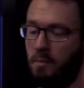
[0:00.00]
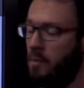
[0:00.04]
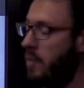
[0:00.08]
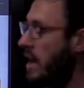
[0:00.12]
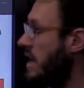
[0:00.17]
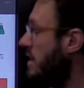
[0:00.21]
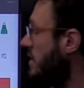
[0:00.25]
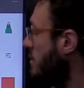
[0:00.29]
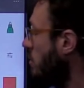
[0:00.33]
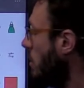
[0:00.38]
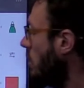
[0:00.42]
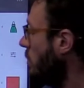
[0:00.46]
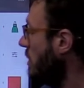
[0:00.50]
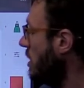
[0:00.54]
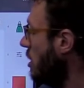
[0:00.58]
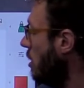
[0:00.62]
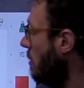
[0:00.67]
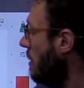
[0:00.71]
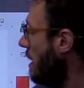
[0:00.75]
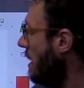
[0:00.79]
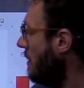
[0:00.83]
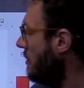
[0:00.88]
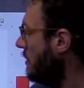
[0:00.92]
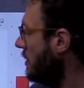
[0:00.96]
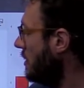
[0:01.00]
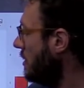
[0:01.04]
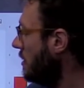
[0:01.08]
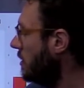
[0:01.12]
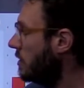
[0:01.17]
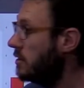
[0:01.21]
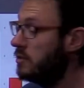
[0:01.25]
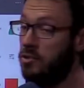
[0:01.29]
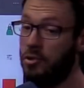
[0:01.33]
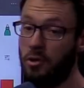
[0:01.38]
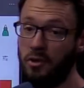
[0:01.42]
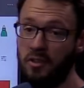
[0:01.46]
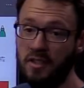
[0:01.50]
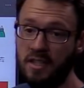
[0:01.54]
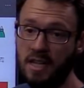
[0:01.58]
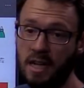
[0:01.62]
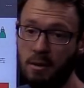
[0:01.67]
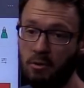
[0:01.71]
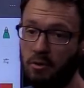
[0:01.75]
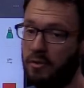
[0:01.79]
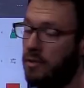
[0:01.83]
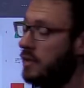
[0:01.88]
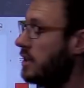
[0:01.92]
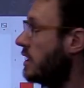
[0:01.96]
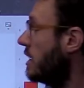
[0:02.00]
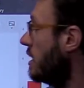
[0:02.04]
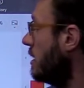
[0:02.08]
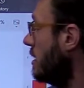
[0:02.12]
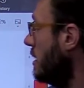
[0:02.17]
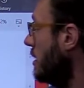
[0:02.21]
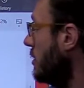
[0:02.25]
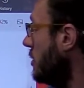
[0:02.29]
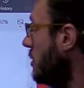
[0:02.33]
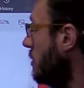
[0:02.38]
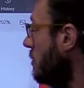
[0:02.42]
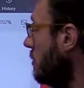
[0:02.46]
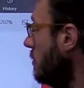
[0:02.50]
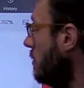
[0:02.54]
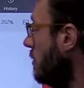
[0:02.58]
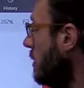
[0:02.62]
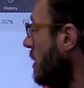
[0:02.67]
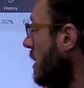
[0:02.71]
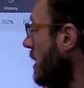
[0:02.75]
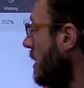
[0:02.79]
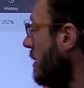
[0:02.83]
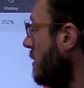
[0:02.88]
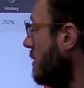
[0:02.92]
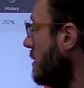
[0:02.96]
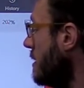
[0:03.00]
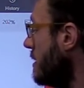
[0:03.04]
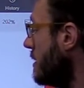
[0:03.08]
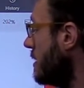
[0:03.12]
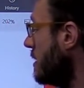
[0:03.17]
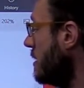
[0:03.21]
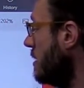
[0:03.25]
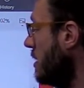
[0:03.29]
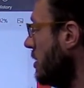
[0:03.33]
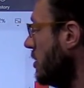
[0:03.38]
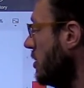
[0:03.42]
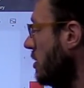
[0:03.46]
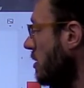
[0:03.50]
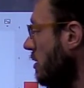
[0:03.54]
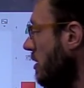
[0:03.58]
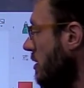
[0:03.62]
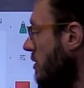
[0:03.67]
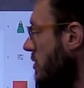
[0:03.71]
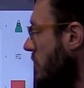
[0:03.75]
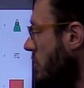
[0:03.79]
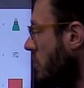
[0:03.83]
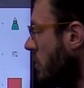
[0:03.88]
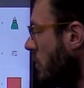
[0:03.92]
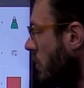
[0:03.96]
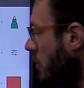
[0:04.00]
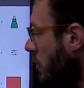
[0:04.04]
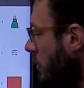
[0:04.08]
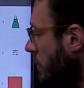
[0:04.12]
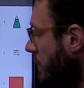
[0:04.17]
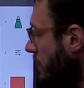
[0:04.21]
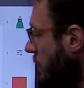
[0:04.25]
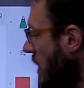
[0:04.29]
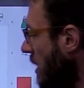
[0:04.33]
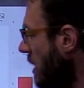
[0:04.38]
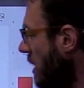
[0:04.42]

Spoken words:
Based on what we know about the truth table for the conditional, this conditional is true.